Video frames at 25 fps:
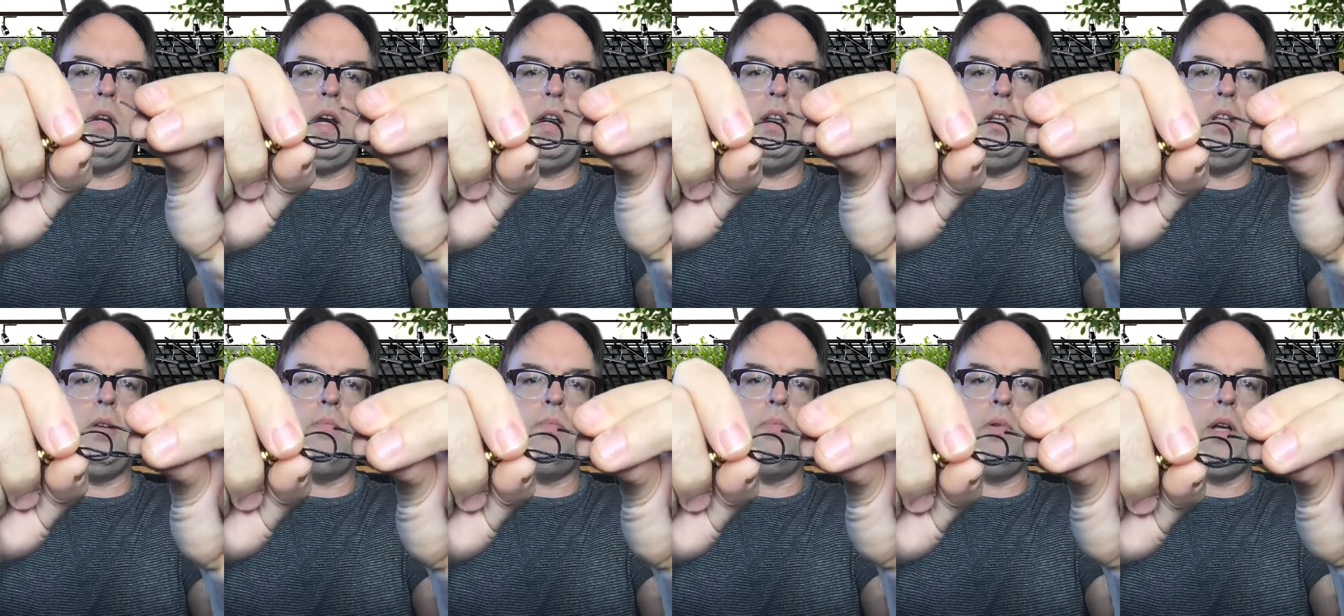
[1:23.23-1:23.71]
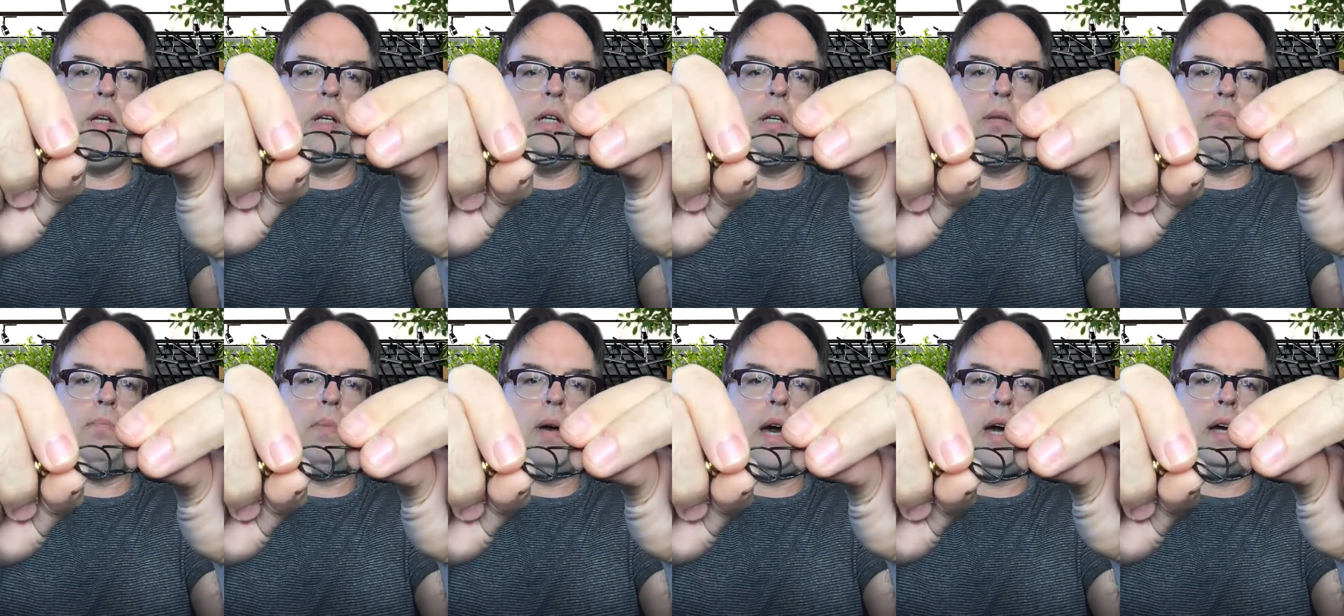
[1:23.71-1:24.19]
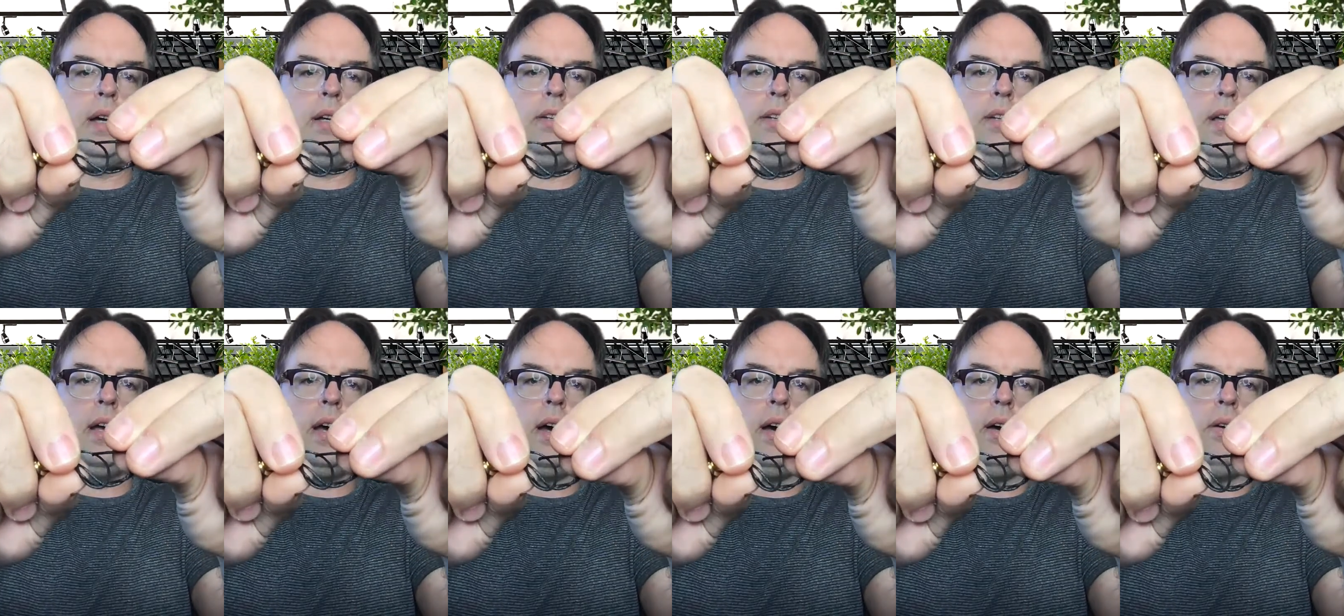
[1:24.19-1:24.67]
and you bring it back
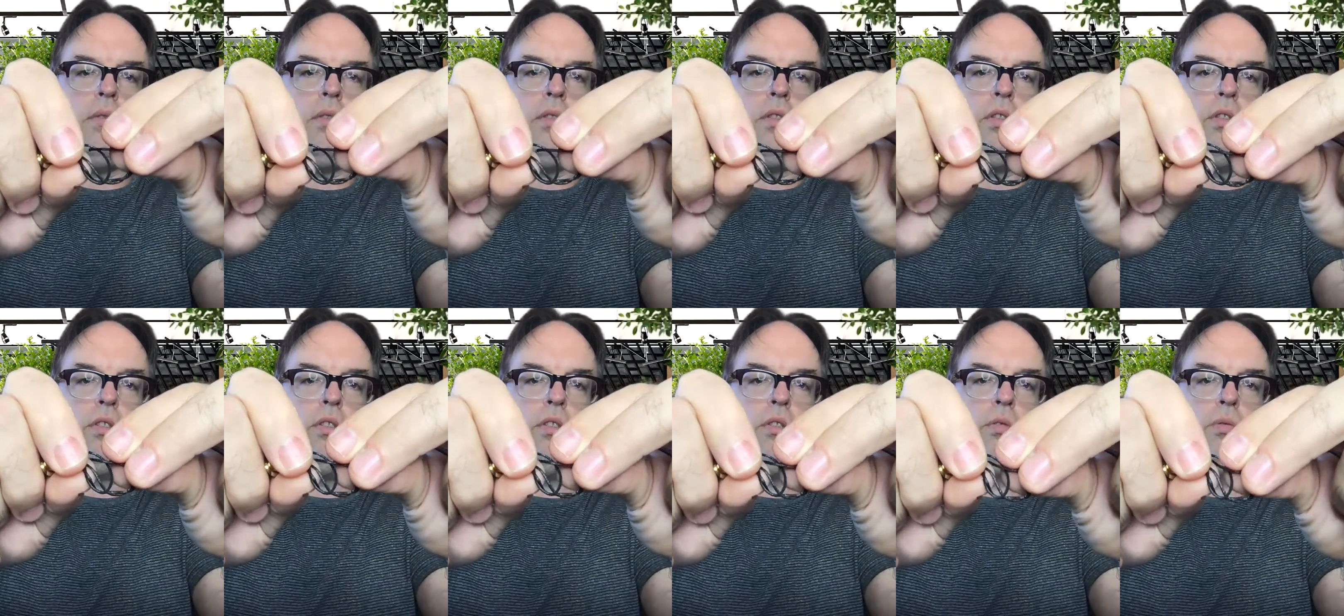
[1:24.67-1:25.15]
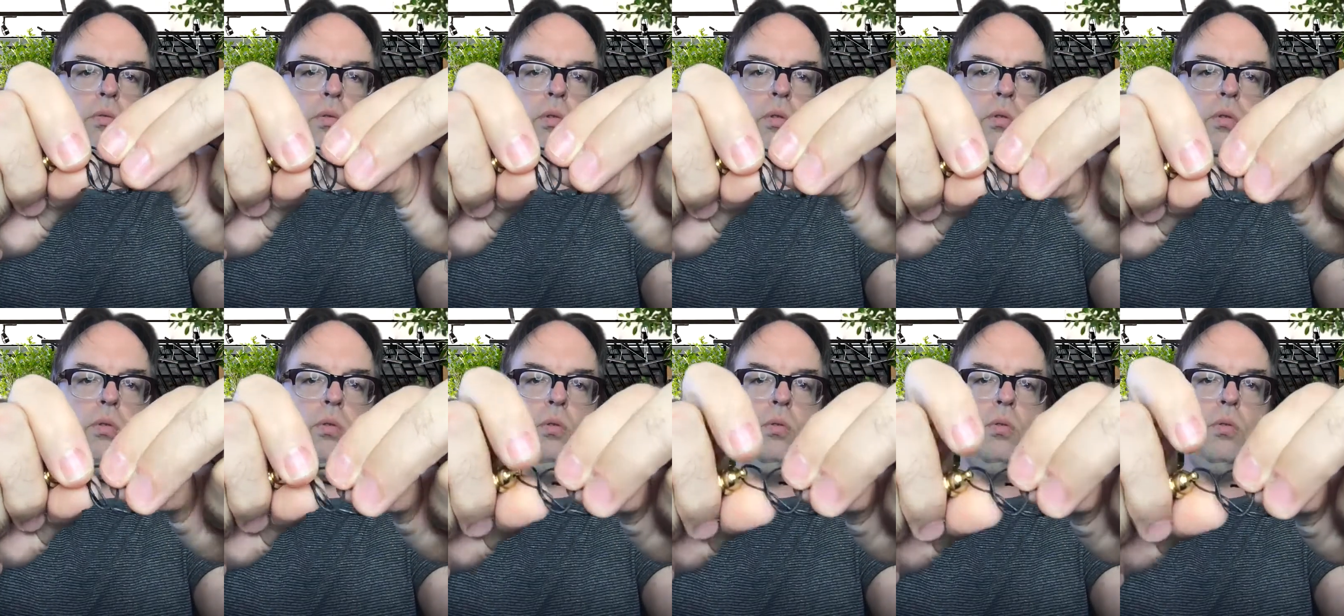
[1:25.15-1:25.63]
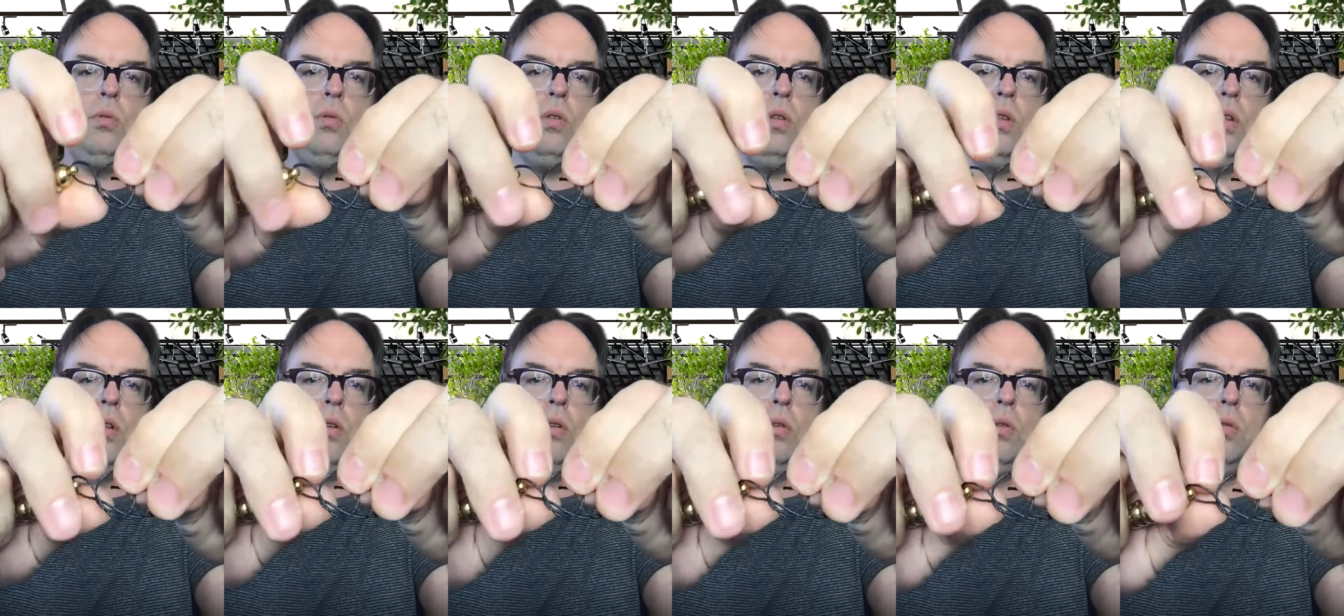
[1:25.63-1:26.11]
down through
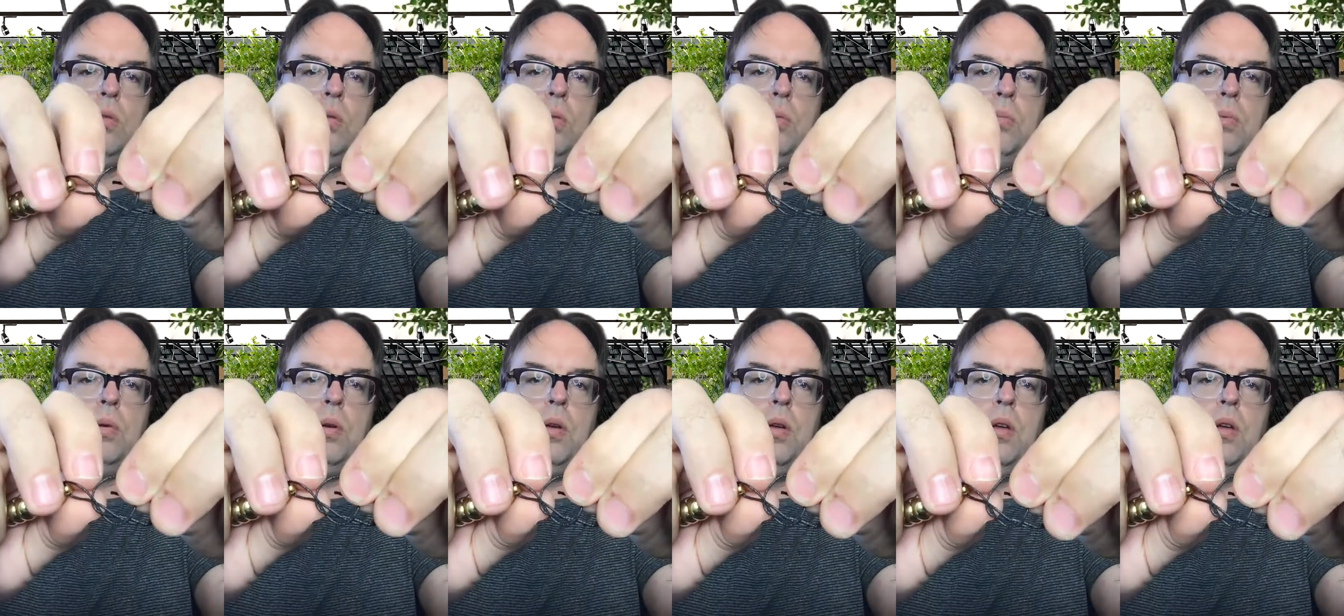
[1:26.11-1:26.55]
the loop.